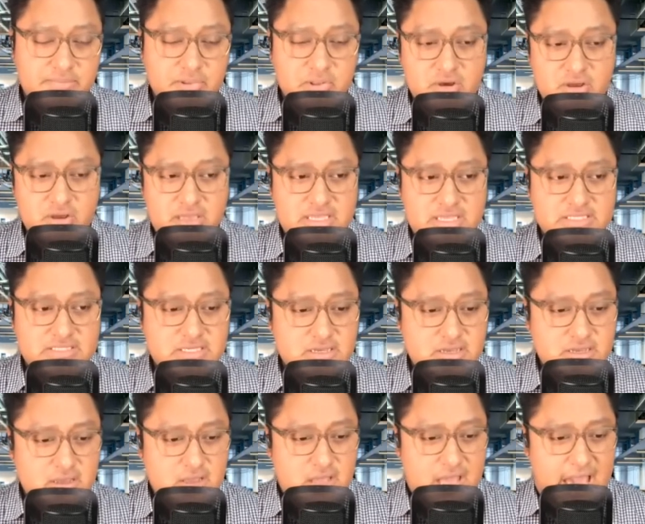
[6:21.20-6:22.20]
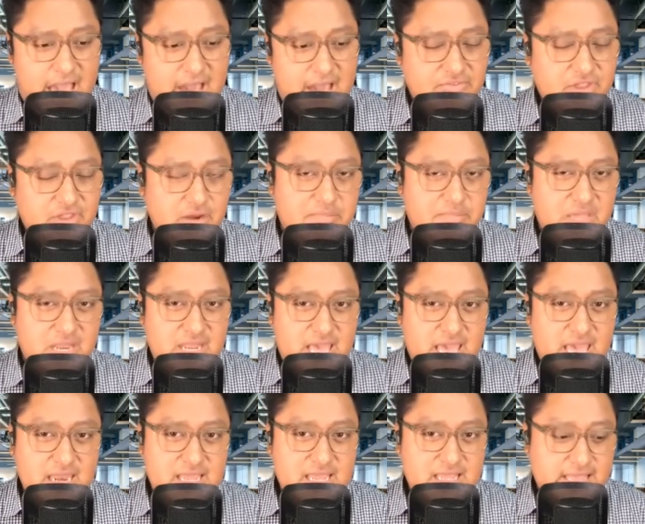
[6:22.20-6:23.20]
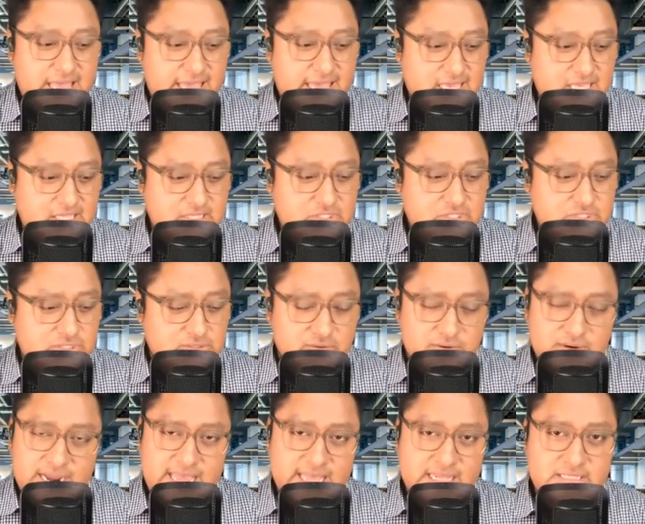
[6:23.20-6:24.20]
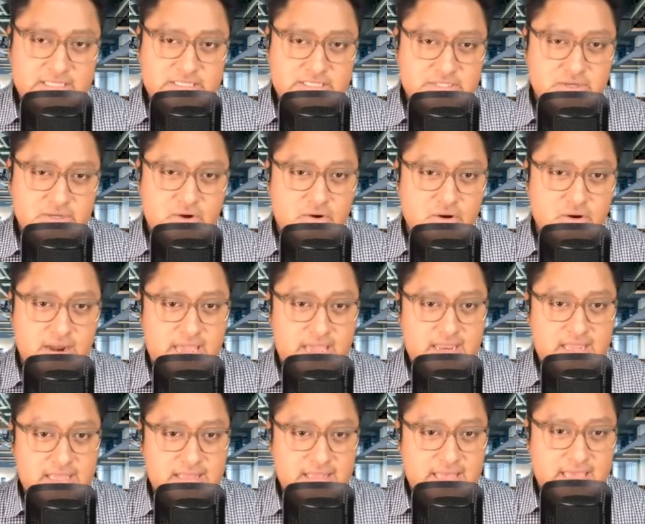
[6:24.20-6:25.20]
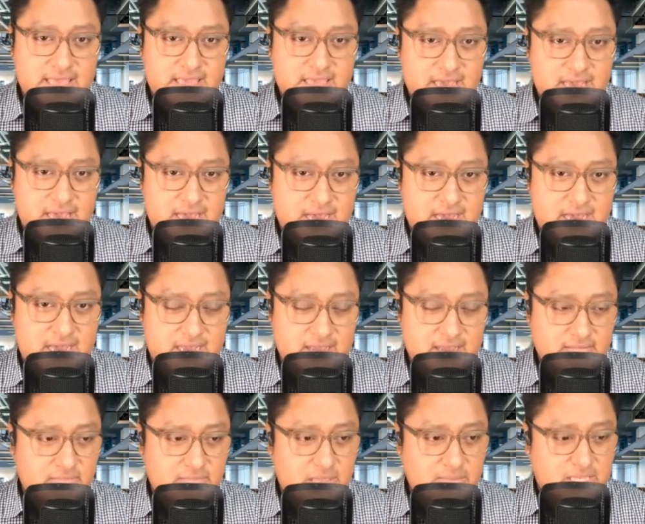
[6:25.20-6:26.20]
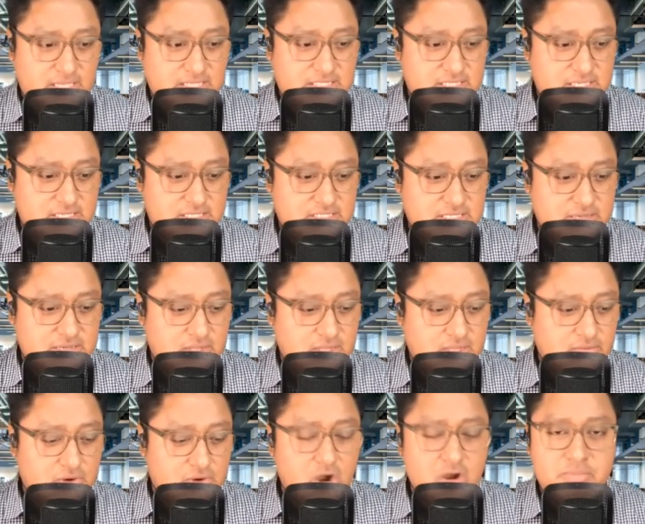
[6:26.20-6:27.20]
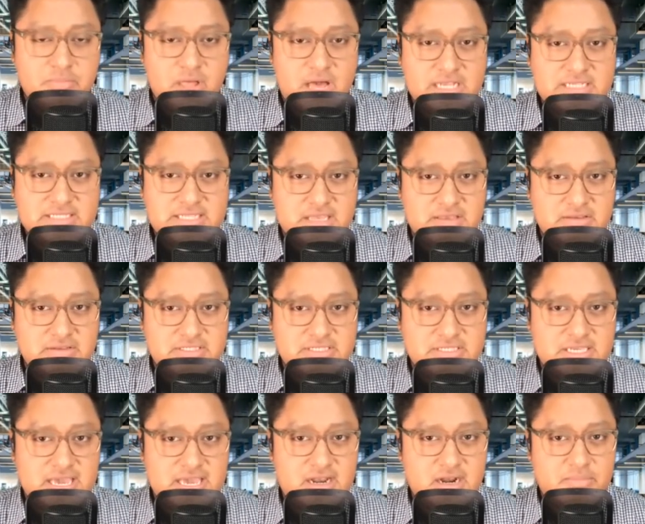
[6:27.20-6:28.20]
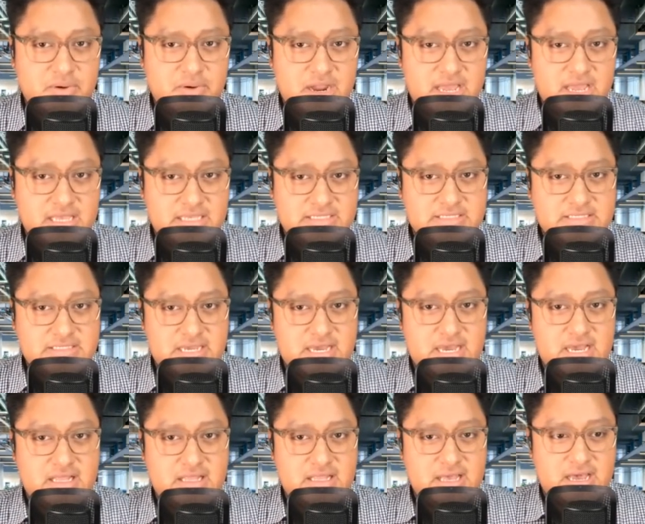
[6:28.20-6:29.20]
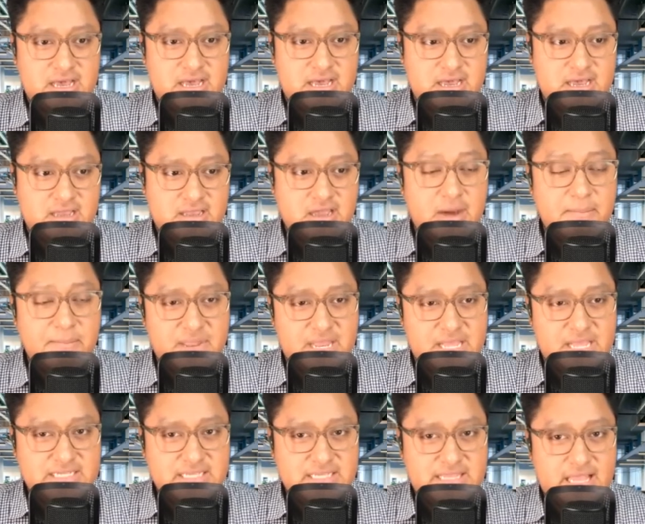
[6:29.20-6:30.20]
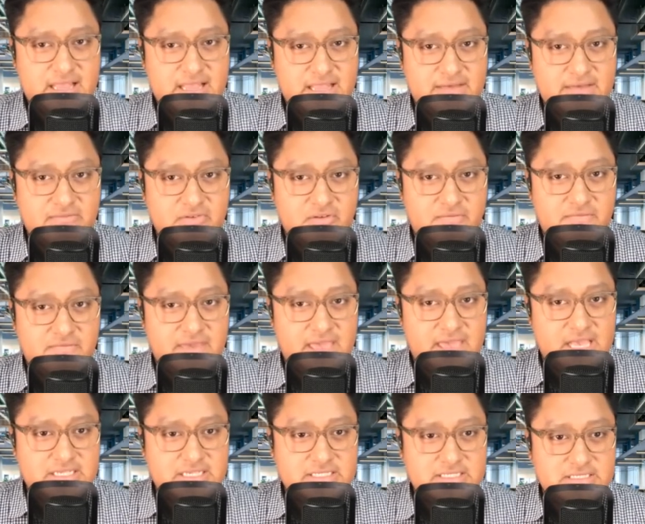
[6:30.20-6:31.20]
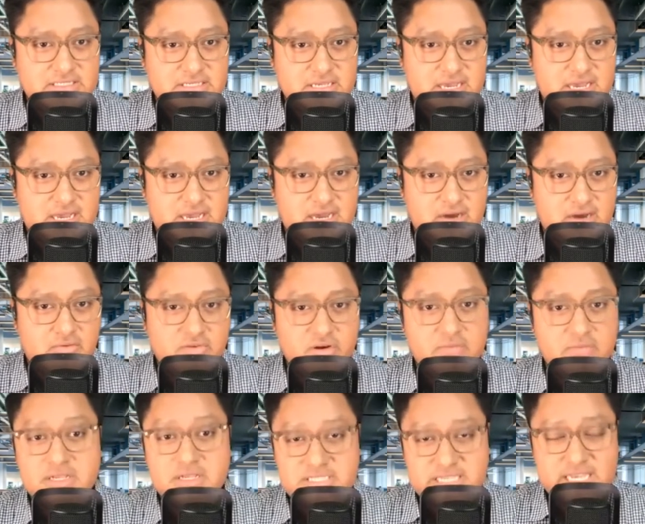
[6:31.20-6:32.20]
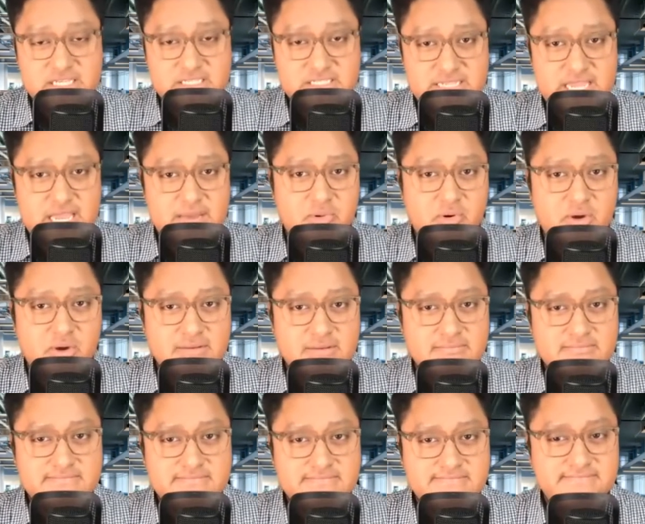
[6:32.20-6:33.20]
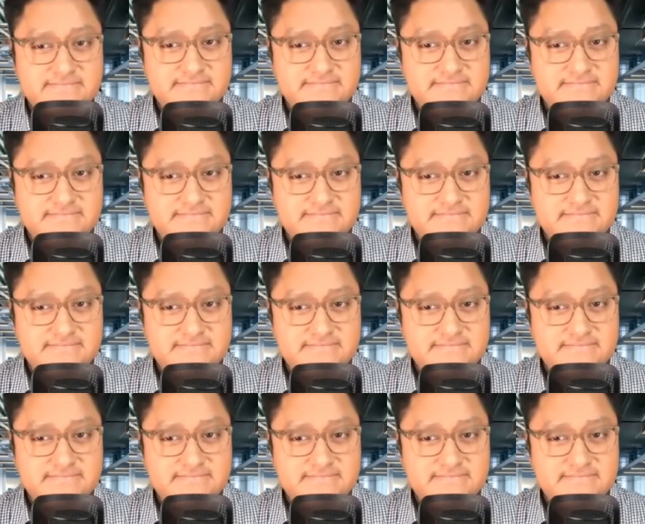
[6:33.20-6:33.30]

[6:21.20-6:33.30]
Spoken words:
employees. Have there been any trends or any maybe similar roadblocks that you see enterprise companies at that level face from a sales standpoint?